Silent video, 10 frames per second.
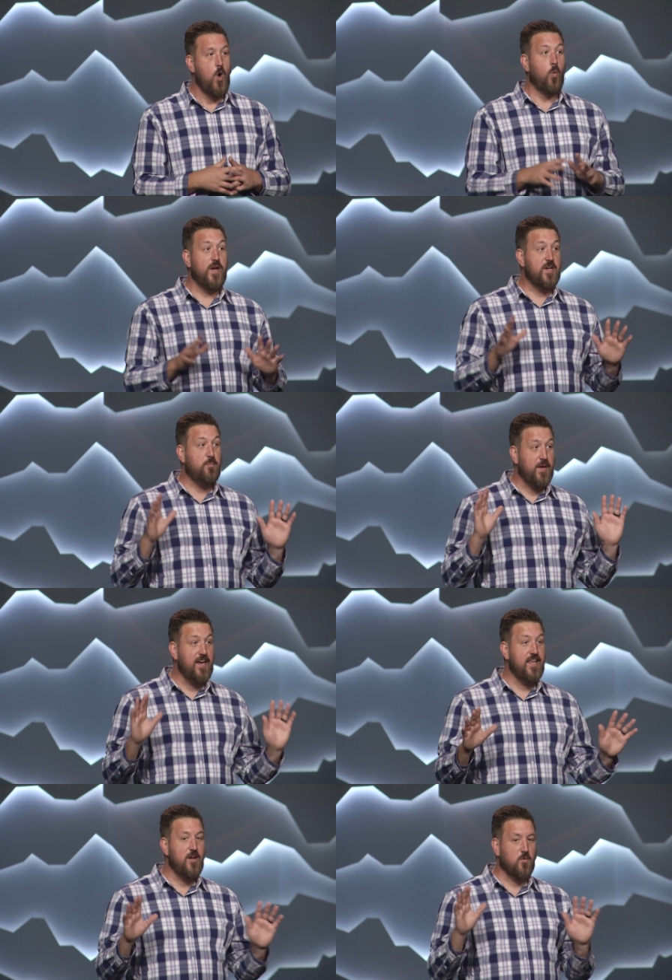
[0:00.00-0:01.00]

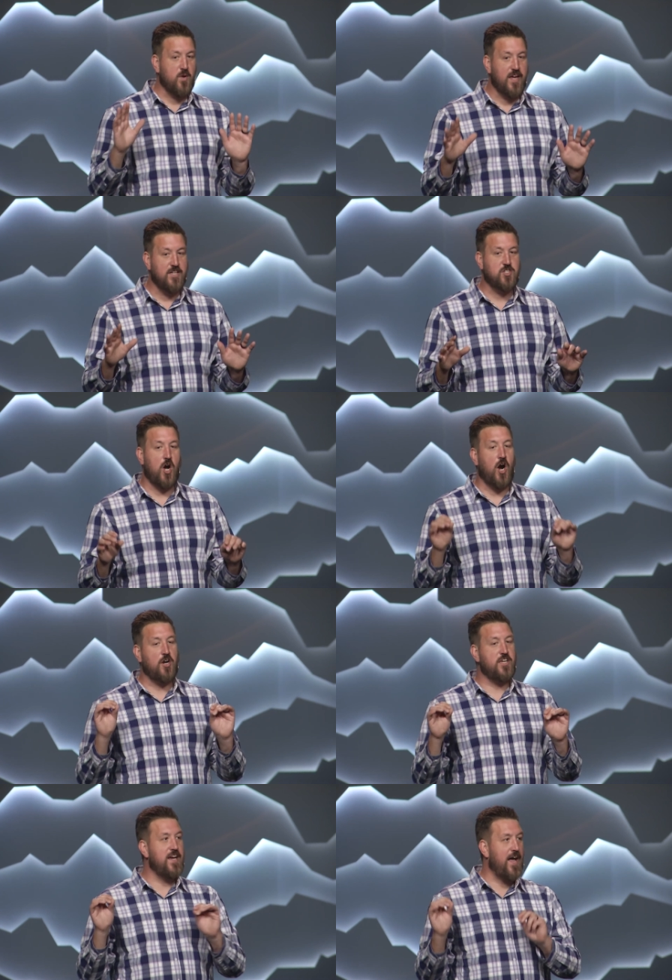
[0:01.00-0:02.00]
Wikipedia reads
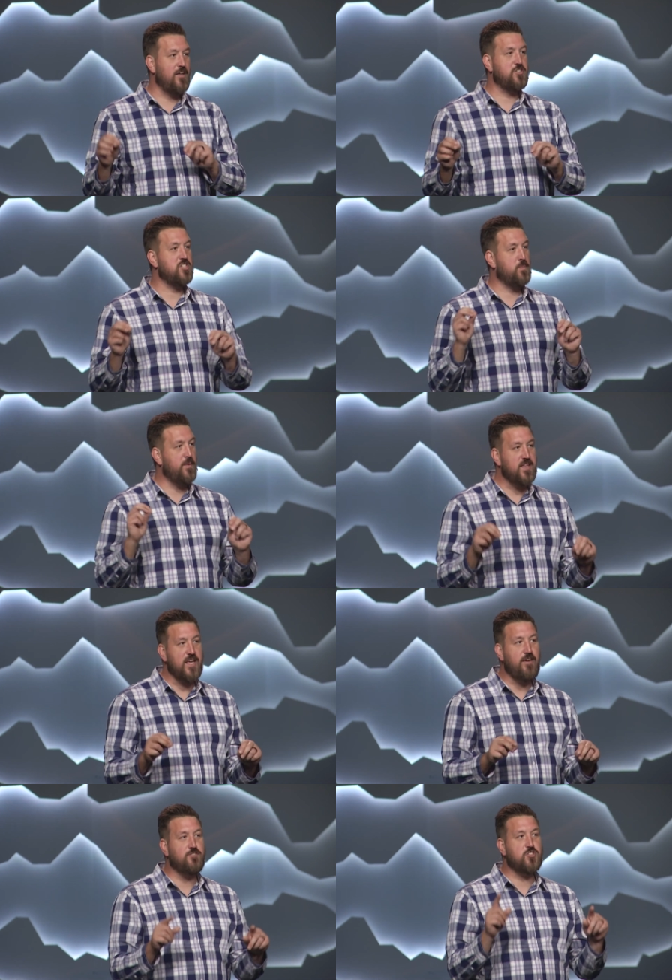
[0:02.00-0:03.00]
Archaeologists
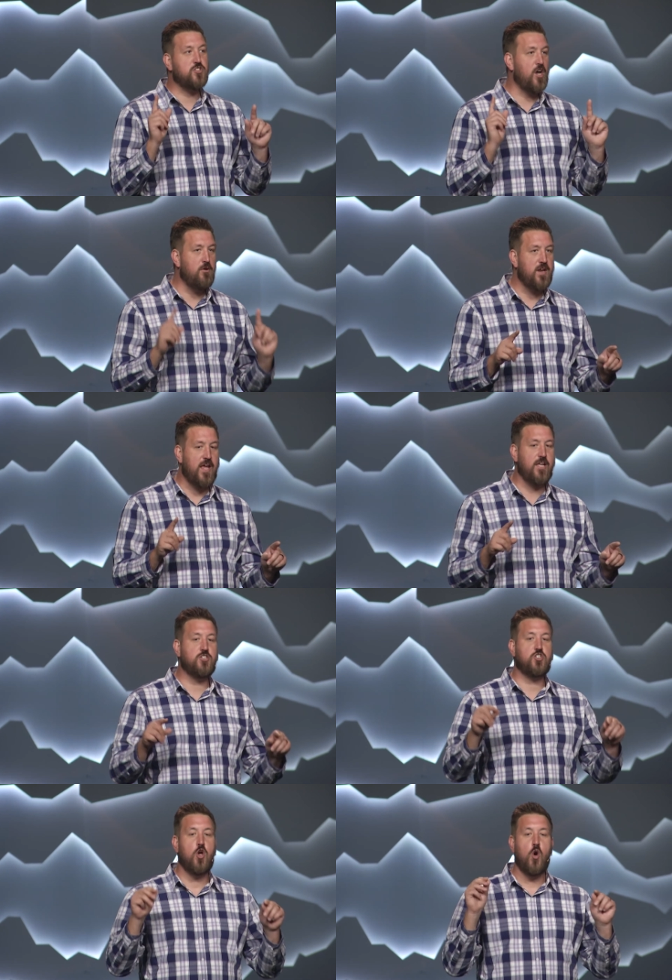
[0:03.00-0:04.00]
believe
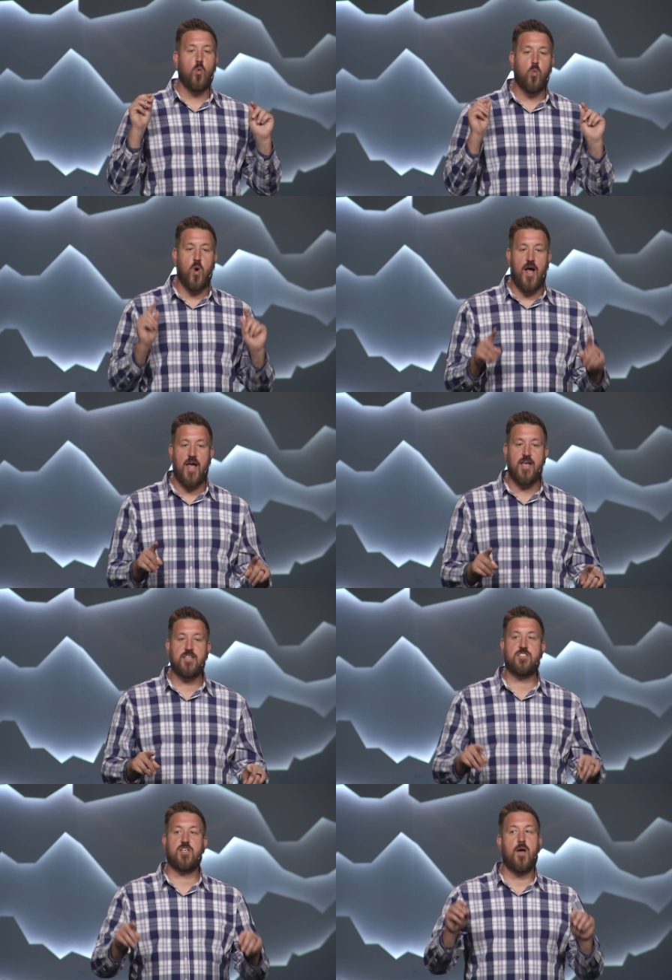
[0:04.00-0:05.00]
Stonehenge
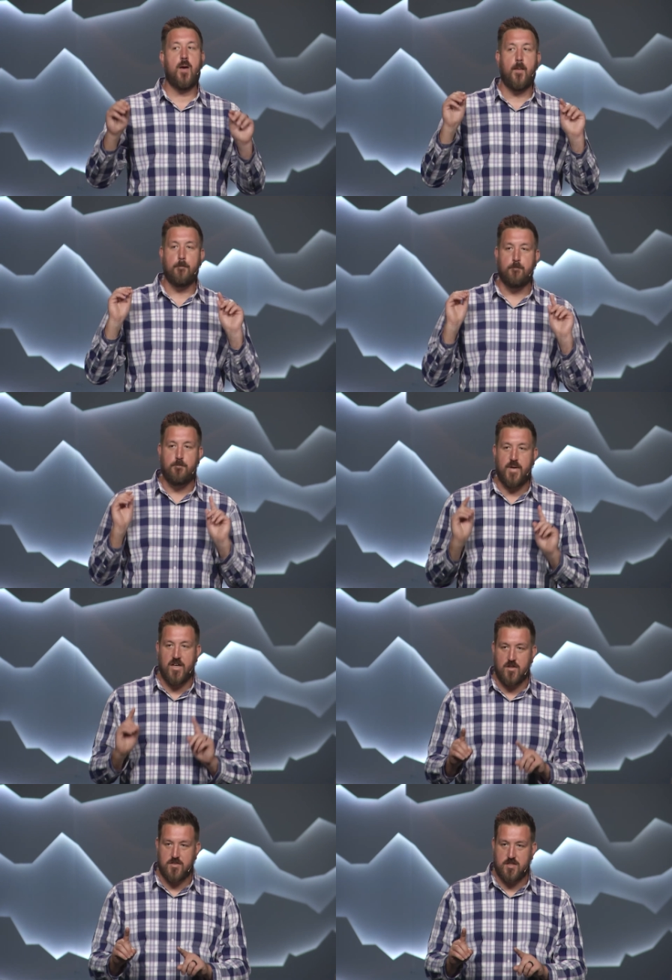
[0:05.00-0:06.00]
was
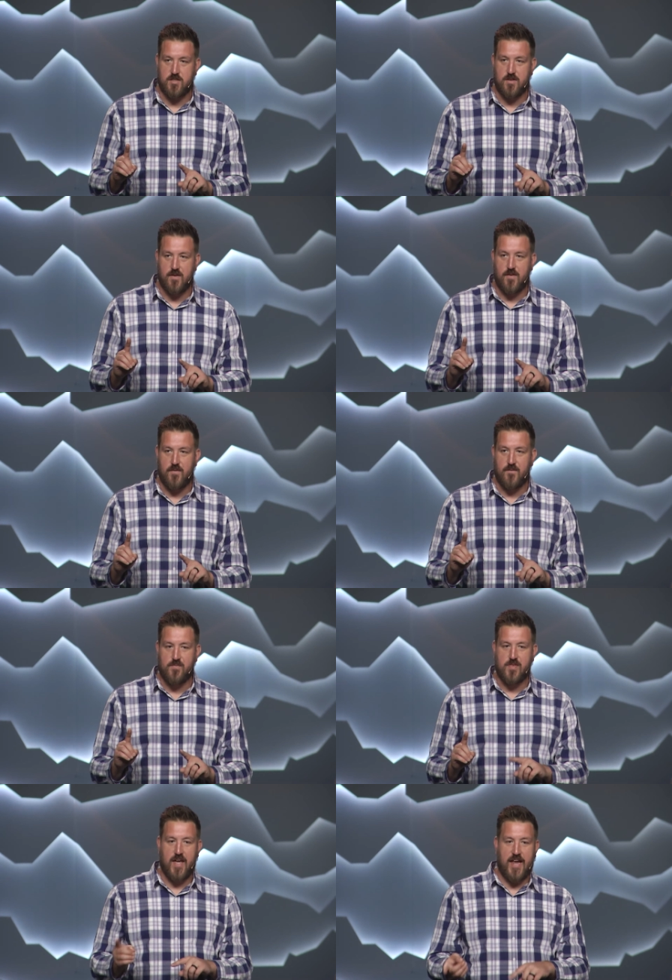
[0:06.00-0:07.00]
built
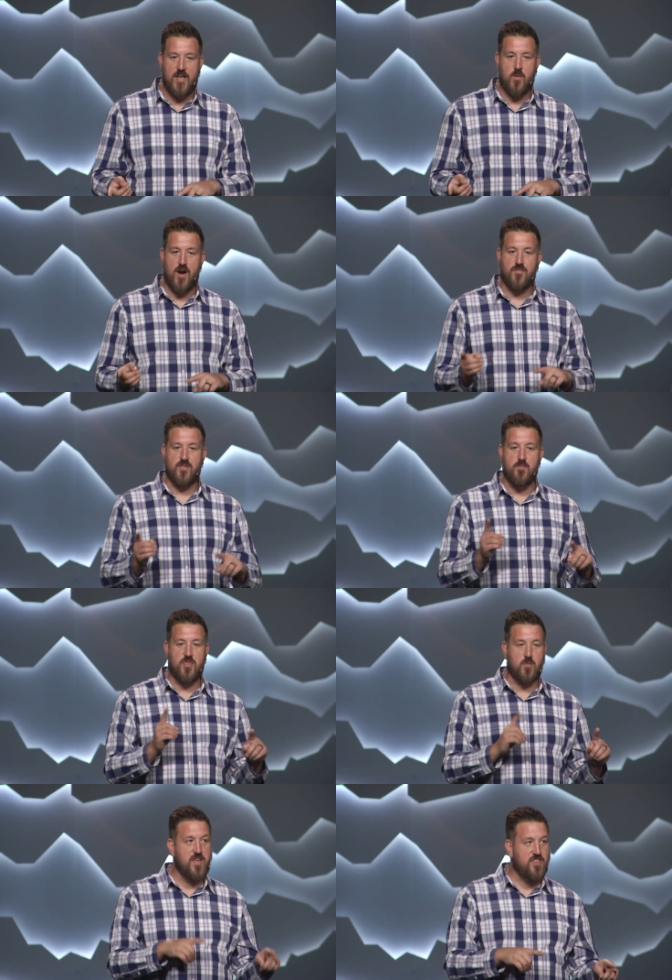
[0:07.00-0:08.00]
anywhere from
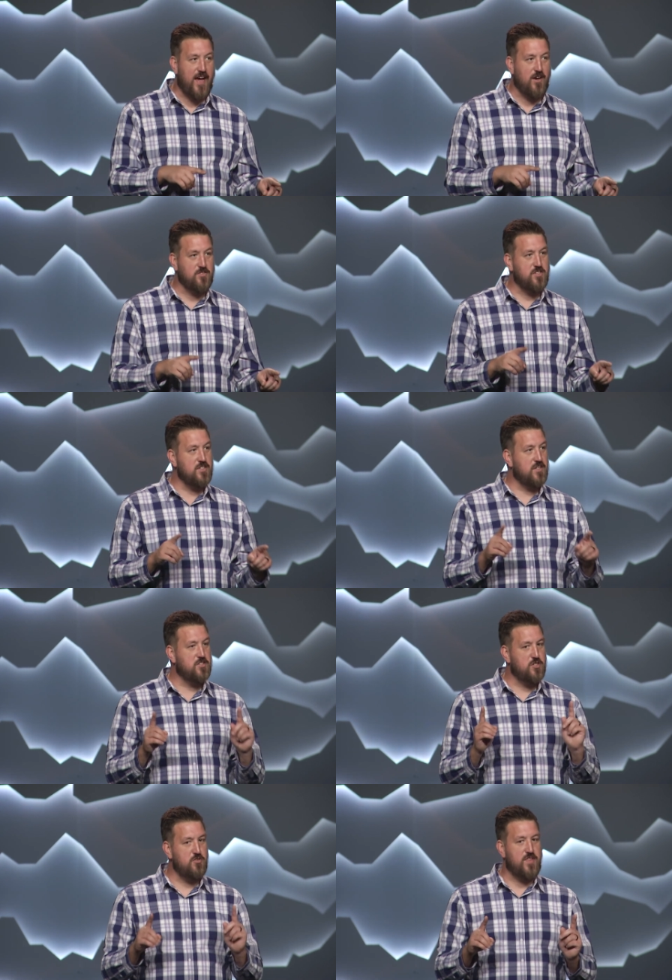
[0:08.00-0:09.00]
3000 to
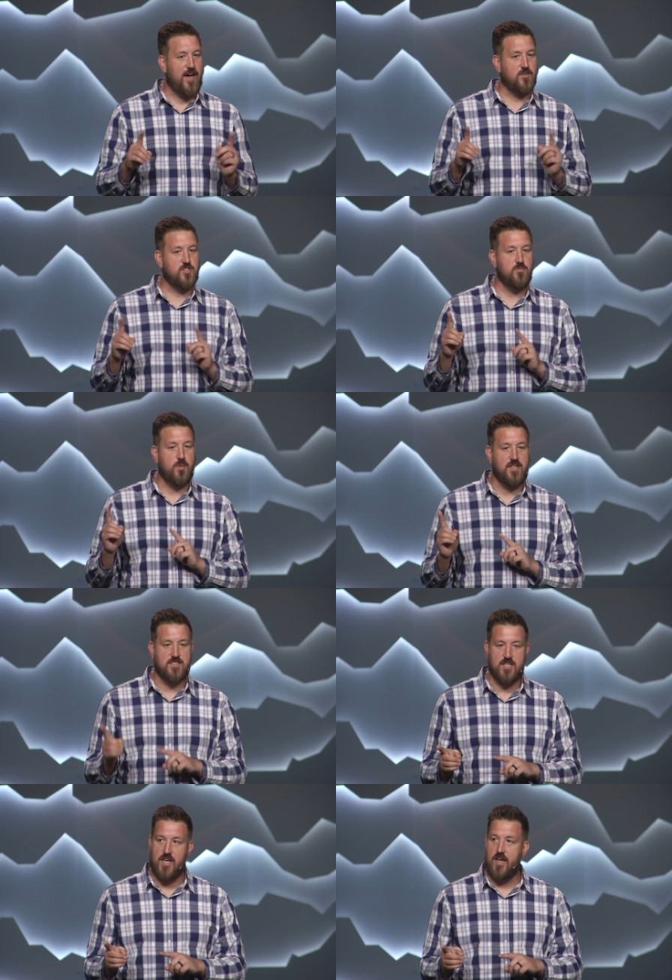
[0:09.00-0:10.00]
2000
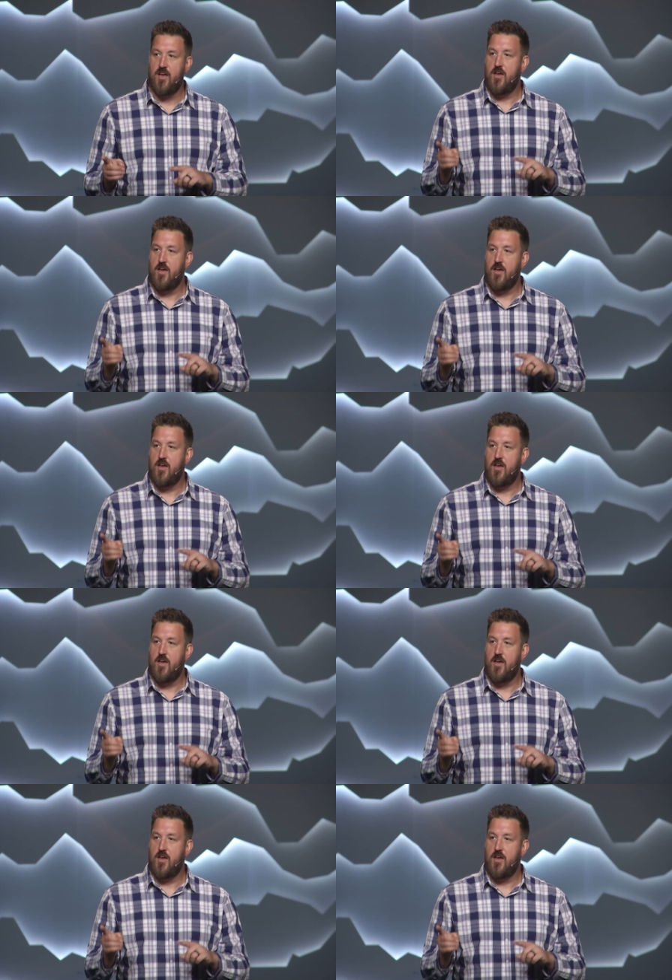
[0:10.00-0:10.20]
BC.